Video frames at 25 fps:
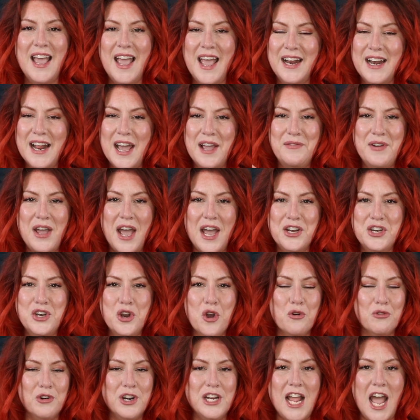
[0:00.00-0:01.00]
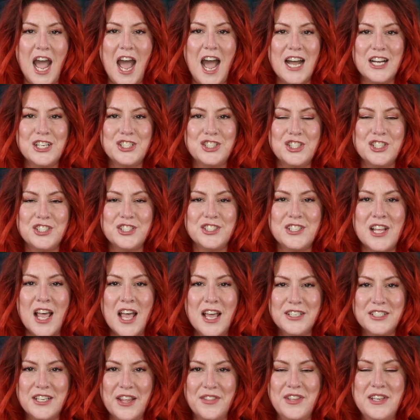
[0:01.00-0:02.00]
and I've had no reactions
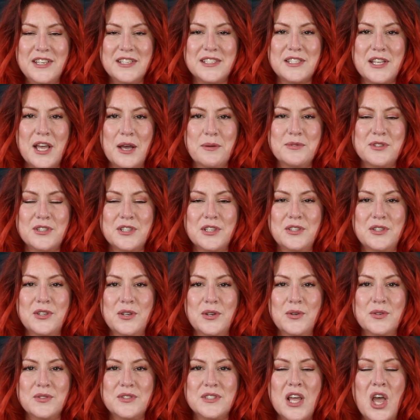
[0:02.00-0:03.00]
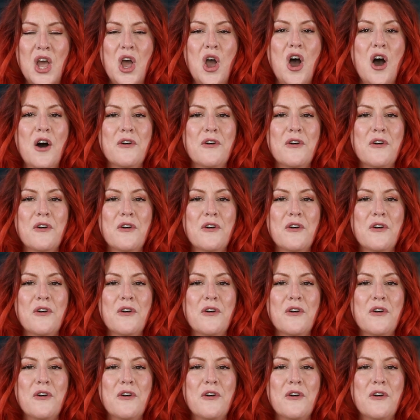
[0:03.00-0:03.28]
to these substitutes.